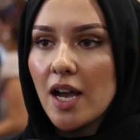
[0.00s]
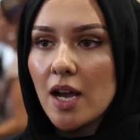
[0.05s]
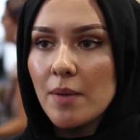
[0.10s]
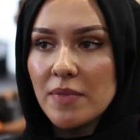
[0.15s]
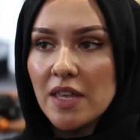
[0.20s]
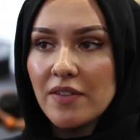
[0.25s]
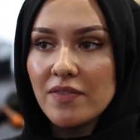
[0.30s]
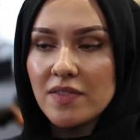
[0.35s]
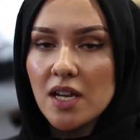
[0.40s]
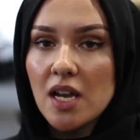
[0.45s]

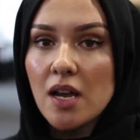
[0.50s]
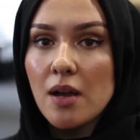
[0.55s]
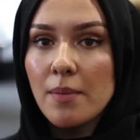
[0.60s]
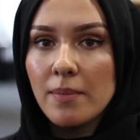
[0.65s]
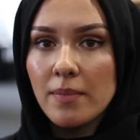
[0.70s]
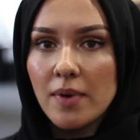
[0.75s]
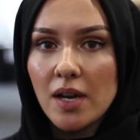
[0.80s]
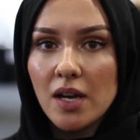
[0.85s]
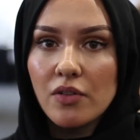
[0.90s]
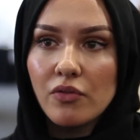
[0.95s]
They've
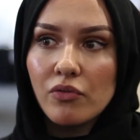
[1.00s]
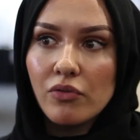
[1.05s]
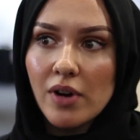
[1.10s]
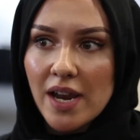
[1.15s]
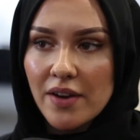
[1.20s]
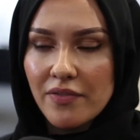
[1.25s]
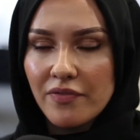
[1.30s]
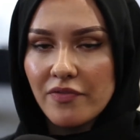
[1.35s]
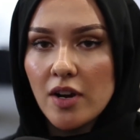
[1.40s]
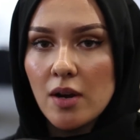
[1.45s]
come
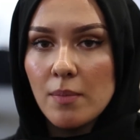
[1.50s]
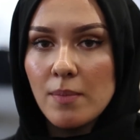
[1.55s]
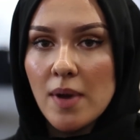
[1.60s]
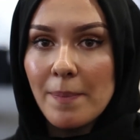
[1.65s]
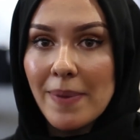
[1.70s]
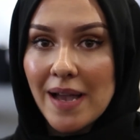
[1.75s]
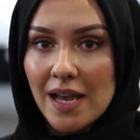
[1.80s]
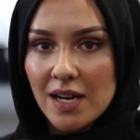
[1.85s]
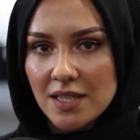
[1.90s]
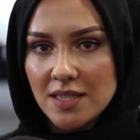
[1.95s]
right from
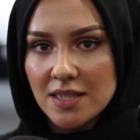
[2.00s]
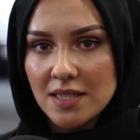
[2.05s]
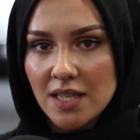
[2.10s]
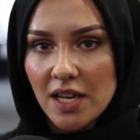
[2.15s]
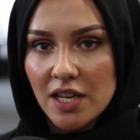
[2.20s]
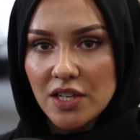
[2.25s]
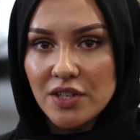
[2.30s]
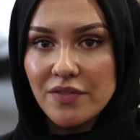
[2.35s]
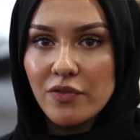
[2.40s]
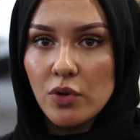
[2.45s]

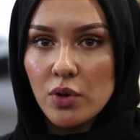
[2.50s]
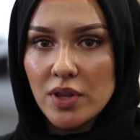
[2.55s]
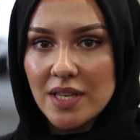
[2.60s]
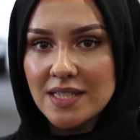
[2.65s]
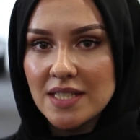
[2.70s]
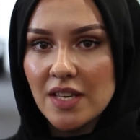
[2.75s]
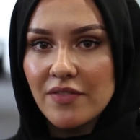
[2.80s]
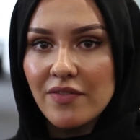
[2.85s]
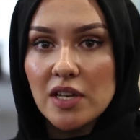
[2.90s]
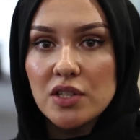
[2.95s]
Palestine for this
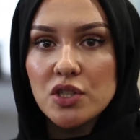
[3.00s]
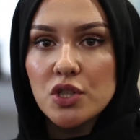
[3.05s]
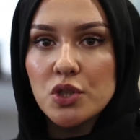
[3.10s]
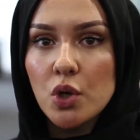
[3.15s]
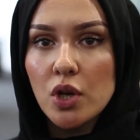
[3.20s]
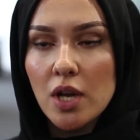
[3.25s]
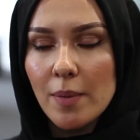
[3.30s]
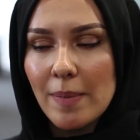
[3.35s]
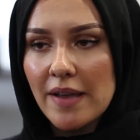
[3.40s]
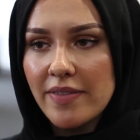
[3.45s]
event to
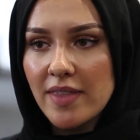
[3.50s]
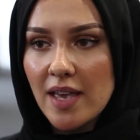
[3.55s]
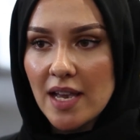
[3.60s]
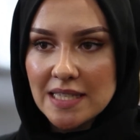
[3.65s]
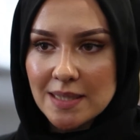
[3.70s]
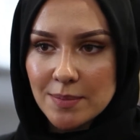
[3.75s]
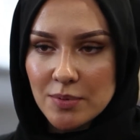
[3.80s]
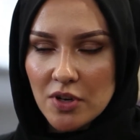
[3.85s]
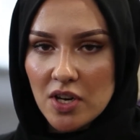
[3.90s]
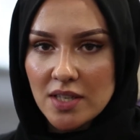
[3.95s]
talk about their
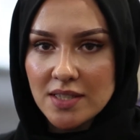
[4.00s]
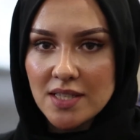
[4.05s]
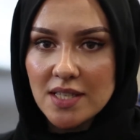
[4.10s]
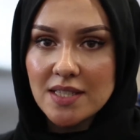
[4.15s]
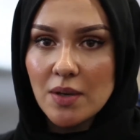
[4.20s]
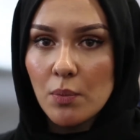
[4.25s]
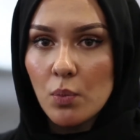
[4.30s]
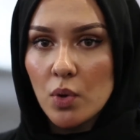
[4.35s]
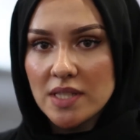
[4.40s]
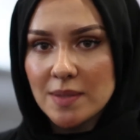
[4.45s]
experiences
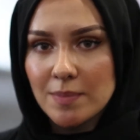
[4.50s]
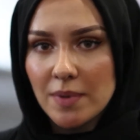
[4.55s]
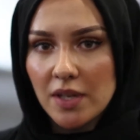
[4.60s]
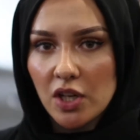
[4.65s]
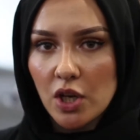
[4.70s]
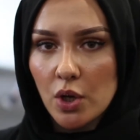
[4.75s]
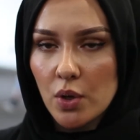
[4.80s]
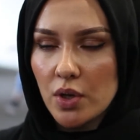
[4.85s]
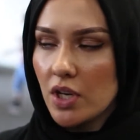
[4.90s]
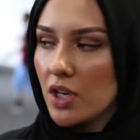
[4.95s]
and what's been
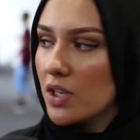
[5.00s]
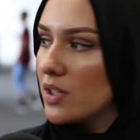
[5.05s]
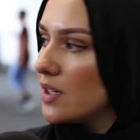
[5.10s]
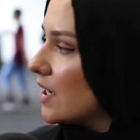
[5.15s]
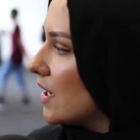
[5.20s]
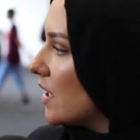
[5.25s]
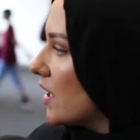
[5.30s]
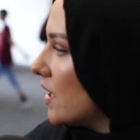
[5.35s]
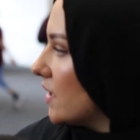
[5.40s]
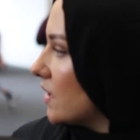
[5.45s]
going on.
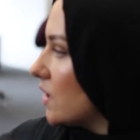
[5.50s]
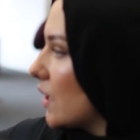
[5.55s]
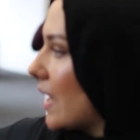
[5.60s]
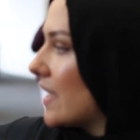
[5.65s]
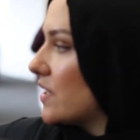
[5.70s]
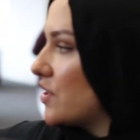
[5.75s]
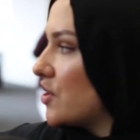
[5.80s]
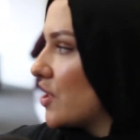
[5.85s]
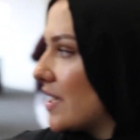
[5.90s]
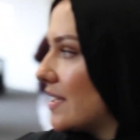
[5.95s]
So
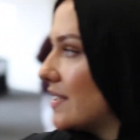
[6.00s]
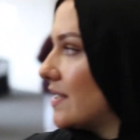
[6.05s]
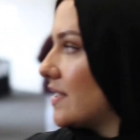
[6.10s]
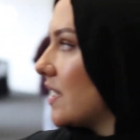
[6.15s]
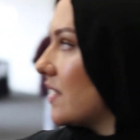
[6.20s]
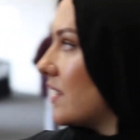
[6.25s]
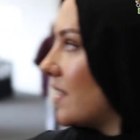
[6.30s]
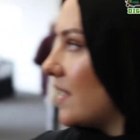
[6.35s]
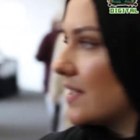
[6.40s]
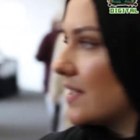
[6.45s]
as you can see, the